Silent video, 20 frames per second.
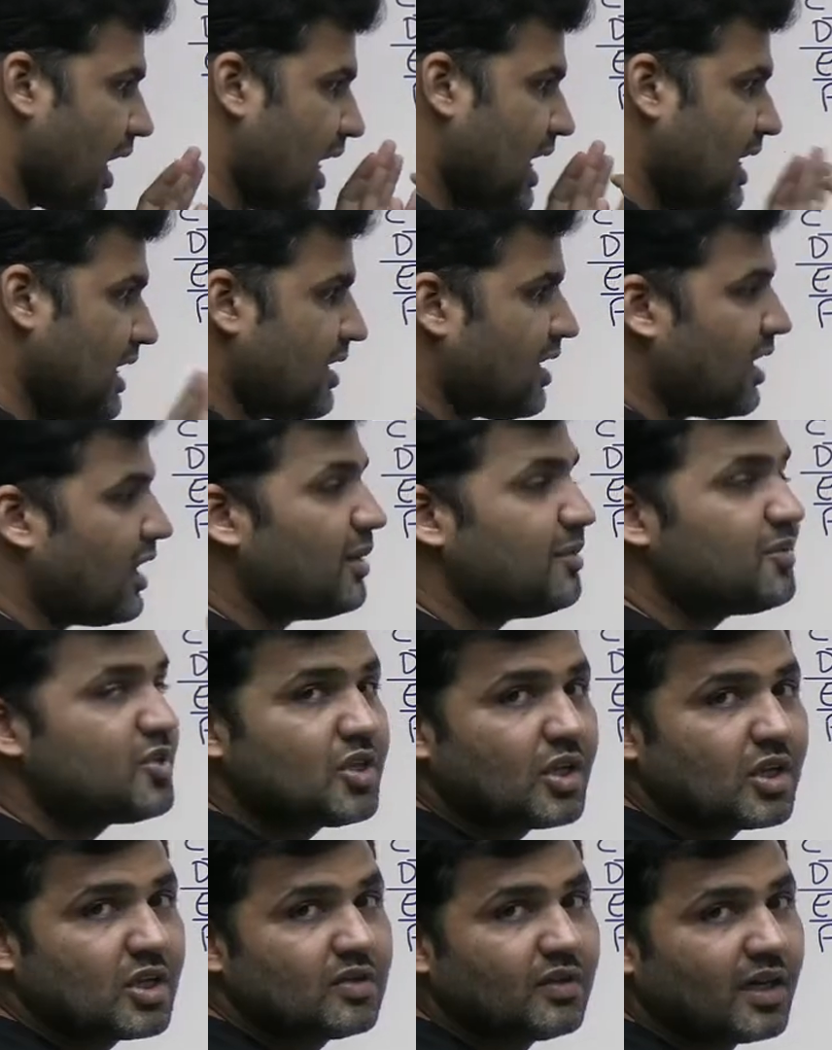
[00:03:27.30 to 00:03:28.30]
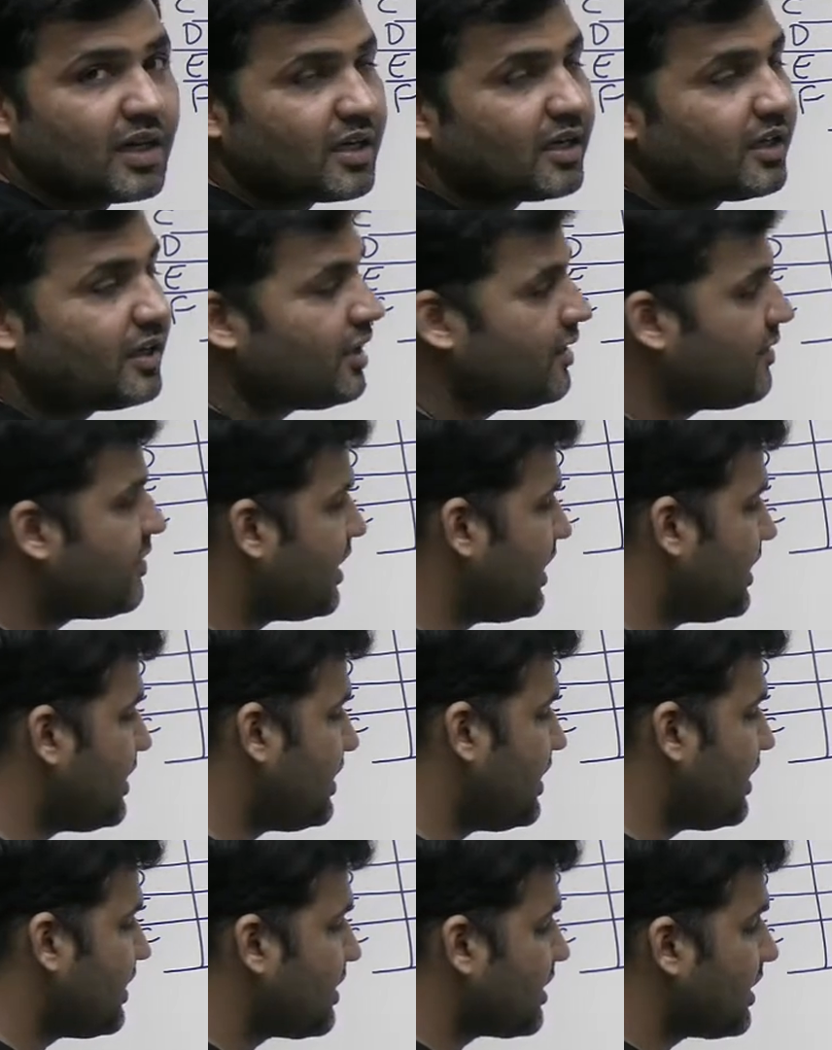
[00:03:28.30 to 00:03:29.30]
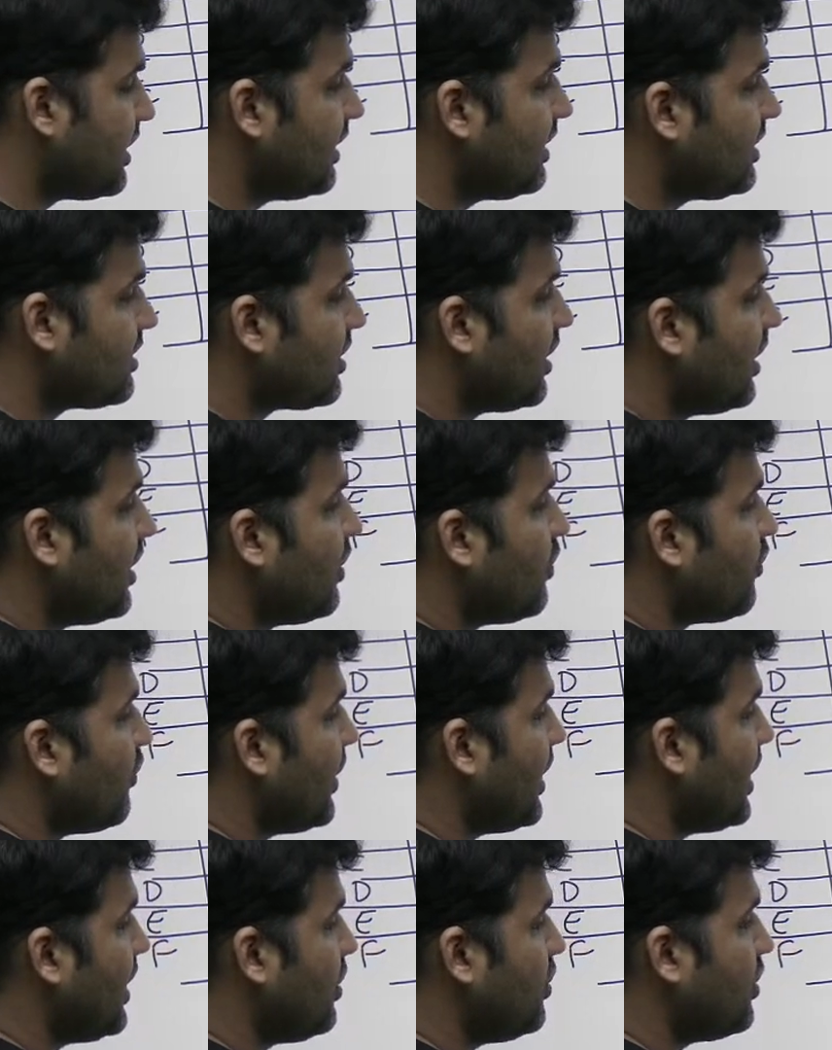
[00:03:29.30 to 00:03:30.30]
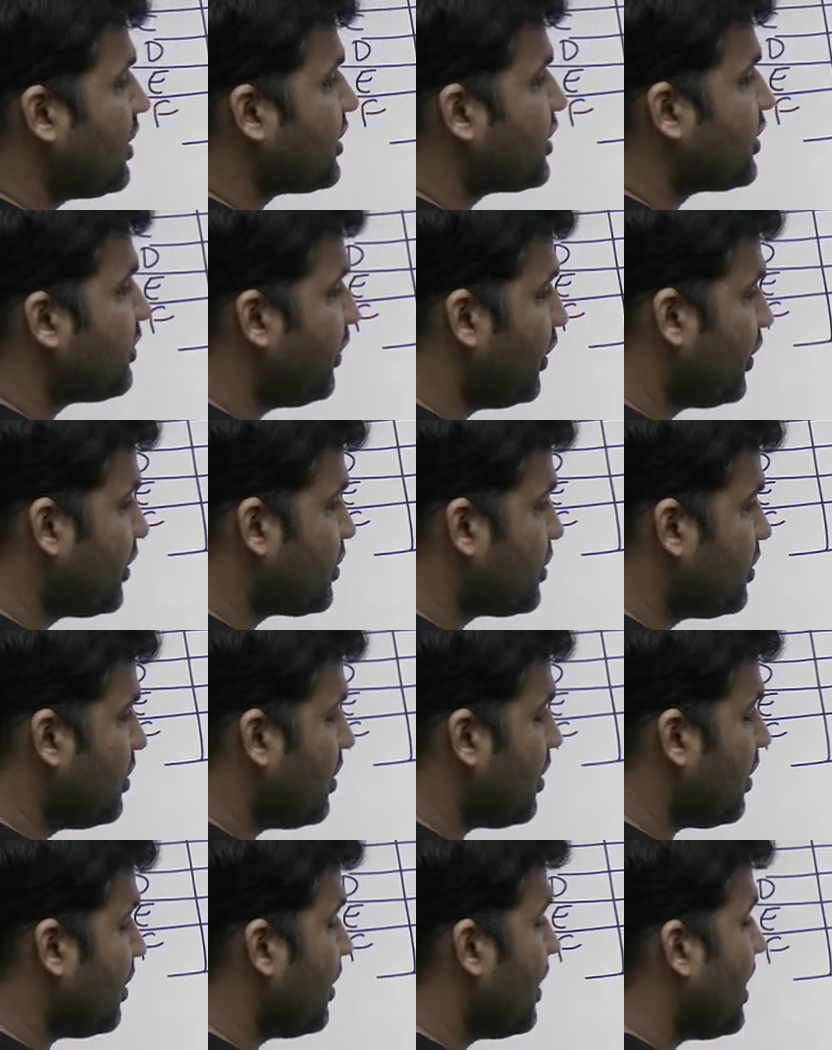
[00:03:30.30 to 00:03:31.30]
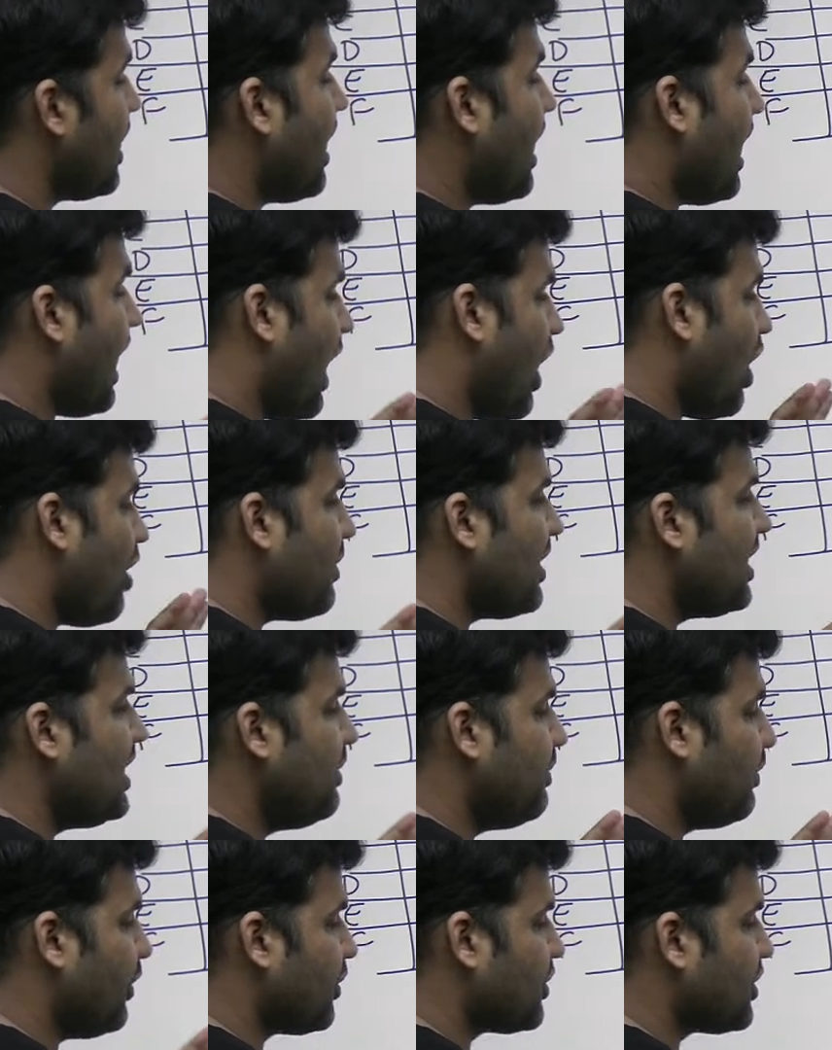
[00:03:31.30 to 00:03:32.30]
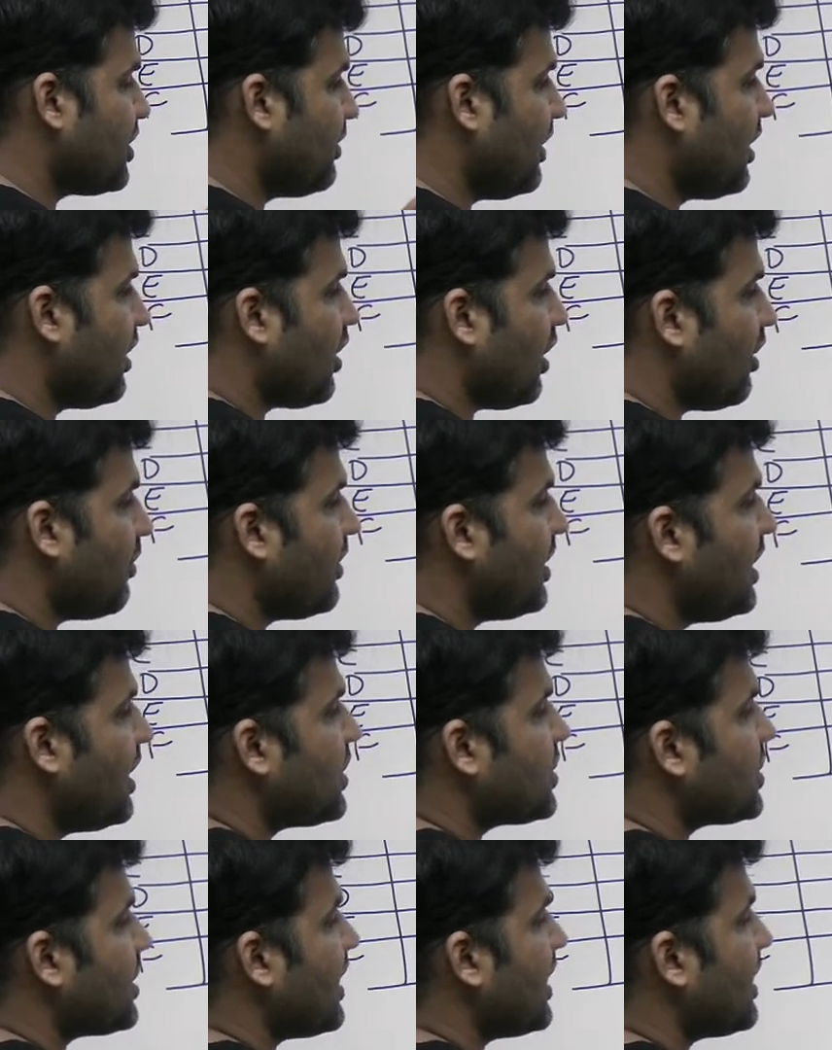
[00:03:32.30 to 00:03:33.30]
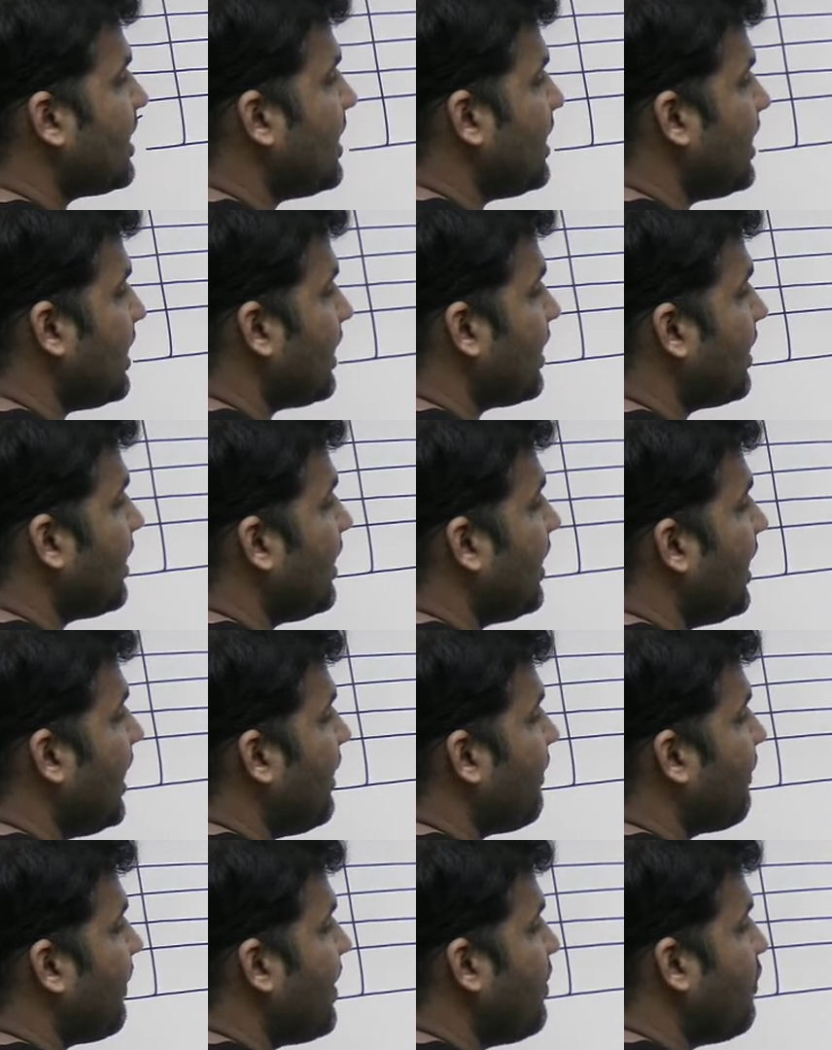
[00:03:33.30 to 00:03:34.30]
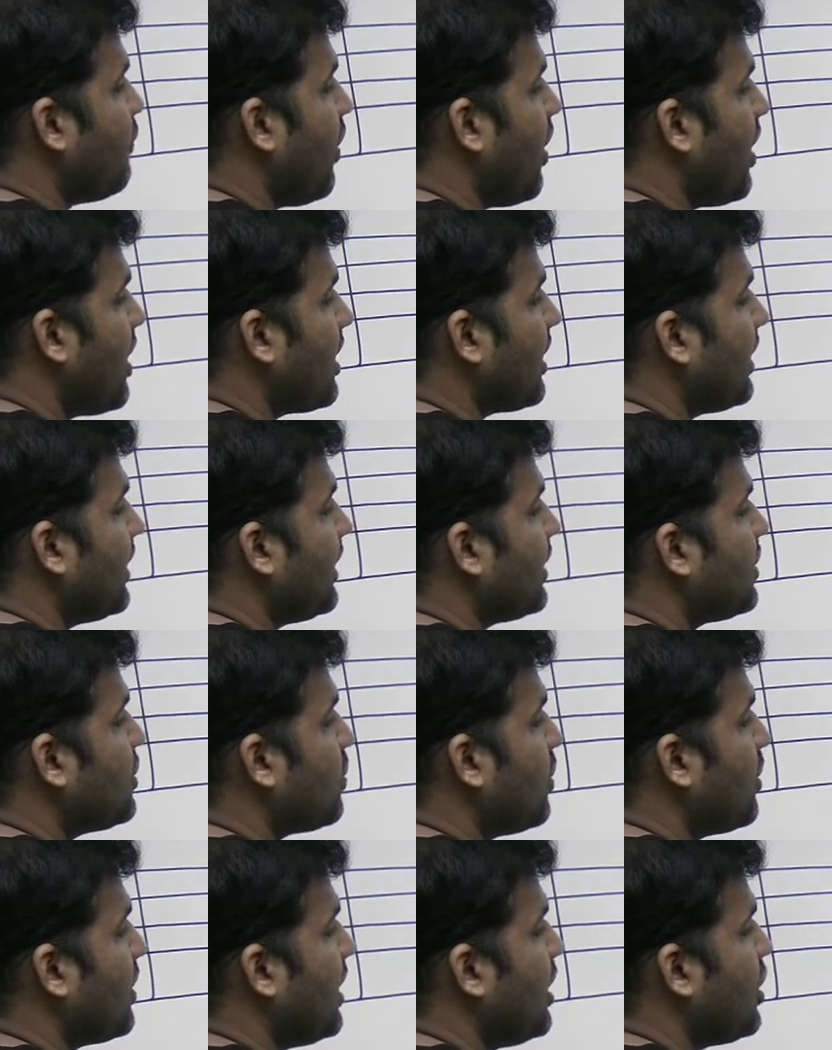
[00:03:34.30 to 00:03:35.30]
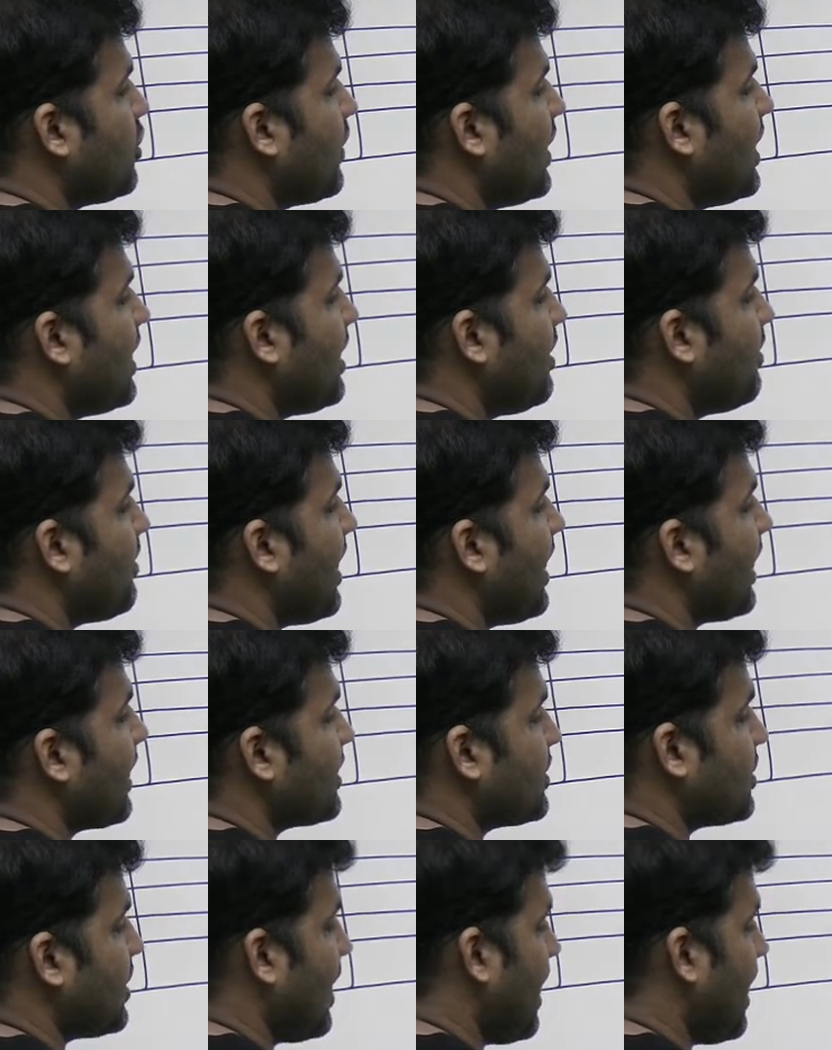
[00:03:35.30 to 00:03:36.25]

here comes your quantitative reasoning skills, where you are supposed to know how many possible combinations are there. If I want the total 20 marks,